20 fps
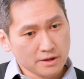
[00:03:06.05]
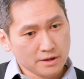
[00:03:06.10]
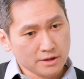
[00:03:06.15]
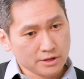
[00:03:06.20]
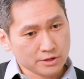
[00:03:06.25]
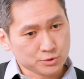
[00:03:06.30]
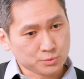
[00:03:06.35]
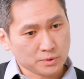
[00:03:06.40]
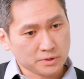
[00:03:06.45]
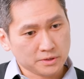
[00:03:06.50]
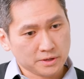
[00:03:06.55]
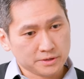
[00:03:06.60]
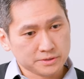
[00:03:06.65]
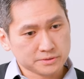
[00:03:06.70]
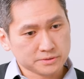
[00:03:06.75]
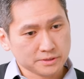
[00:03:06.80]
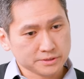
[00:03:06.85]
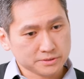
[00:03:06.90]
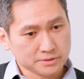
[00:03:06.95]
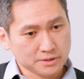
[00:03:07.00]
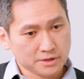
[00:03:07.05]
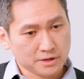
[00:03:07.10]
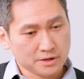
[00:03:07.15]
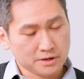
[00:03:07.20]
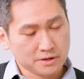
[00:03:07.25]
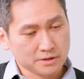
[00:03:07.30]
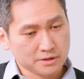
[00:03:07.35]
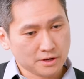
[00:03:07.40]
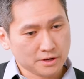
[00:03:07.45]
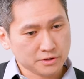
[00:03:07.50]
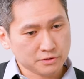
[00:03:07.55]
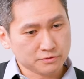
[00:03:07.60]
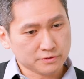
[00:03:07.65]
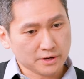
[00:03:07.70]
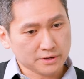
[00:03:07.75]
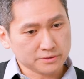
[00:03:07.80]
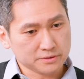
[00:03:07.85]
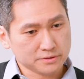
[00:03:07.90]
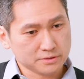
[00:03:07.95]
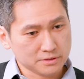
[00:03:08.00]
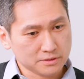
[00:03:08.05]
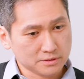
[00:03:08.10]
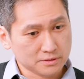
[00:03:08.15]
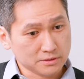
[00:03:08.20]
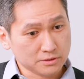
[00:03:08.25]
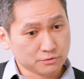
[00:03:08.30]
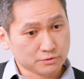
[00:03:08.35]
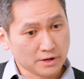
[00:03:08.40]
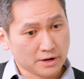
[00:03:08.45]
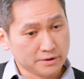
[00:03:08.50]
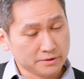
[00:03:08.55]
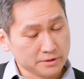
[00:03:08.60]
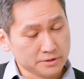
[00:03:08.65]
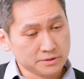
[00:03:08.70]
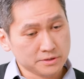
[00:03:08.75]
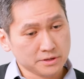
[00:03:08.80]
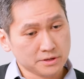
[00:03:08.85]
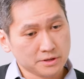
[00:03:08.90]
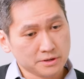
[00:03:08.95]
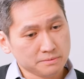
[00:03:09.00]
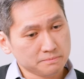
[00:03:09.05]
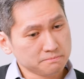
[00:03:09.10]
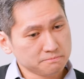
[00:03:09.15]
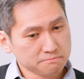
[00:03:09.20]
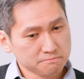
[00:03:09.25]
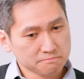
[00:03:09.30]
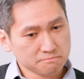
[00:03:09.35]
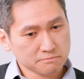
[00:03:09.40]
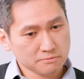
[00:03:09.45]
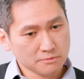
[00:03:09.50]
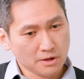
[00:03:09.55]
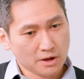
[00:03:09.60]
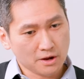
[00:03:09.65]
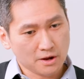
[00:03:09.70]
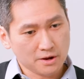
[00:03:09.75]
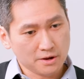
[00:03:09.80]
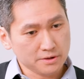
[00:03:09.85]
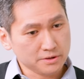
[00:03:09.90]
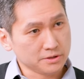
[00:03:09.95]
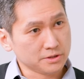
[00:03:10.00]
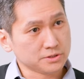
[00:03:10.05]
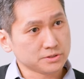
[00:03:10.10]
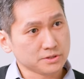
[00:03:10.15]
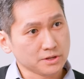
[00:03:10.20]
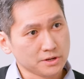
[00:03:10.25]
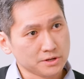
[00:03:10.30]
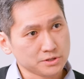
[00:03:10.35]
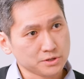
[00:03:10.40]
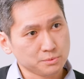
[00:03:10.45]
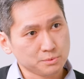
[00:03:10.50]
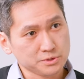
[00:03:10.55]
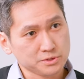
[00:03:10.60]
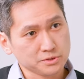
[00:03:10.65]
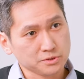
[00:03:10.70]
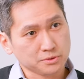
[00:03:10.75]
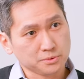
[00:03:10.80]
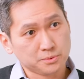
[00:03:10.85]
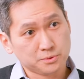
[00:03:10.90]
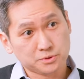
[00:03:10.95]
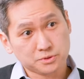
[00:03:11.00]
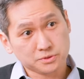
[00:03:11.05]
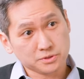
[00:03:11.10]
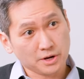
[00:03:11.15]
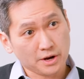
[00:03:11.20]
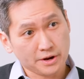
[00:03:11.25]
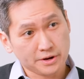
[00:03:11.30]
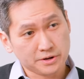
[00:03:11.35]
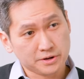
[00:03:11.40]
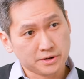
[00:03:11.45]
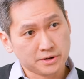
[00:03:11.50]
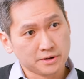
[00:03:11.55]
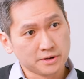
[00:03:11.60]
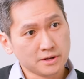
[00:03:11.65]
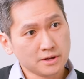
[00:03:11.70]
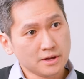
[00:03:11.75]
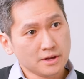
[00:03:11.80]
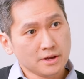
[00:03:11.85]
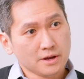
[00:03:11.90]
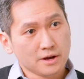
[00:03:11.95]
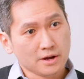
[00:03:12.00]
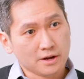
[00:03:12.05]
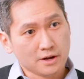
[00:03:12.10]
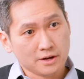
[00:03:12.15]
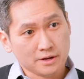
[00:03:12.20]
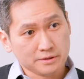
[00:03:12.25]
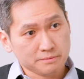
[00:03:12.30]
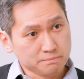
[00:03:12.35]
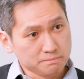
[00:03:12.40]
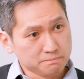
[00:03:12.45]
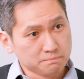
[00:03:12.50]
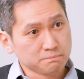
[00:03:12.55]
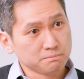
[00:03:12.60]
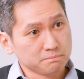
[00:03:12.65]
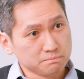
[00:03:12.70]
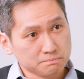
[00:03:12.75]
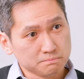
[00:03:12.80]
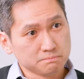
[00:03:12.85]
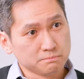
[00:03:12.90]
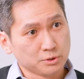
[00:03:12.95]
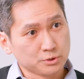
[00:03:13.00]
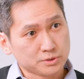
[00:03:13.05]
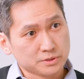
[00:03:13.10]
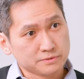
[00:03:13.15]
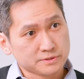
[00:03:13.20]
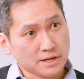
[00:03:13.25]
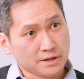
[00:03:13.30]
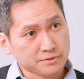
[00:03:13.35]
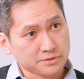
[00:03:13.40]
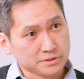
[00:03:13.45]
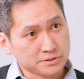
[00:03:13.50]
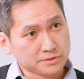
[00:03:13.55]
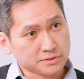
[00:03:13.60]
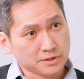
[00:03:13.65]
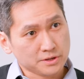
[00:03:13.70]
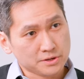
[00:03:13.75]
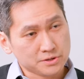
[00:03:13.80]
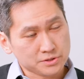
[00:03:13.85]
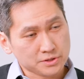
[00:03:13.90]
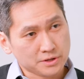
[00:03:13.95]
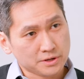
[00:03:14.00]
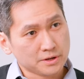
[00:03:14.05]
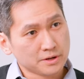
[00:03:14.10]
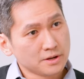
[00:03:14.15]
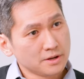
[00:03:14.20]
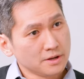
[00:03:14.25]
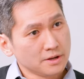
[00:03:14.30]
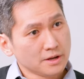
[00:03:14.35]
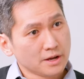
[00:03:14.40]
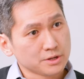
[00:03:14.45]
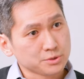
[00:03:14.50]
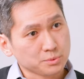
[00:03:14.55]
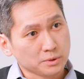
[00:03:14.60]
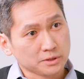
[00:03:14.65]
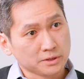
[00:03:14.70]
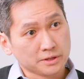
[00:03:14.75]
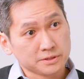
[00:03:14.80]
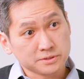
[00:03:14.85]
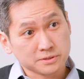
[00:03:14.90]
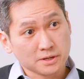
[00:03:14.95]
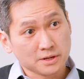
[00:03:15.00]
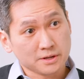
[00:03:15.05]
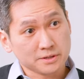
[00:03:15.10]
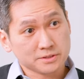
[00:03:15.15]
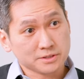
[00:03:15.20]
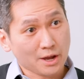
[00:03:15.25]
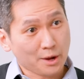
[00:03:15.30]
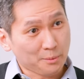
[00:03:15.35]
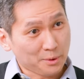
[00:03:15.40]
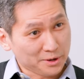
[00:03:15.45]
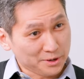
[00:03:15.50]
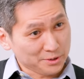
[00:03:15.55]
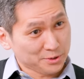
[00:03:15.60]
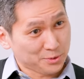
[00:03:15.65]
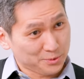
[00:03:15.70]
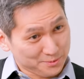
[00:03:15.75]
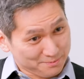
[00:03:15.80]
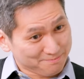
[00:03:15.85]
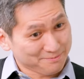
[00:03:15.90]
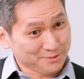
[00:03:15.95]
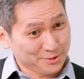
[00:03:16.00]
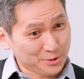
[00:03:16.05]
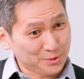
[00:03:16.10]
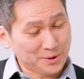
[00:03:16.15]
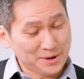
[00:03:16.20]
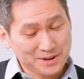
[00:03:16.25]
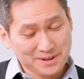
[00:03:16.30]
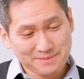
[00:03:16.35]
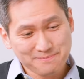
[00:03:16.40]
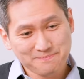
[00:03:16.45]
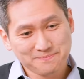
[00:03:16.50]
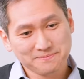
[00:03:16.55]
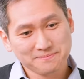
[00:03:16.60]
as well as, let's say, you've got India, East Asia, which includes China, most of Southeast Asia, as well as Taiwan and Korea.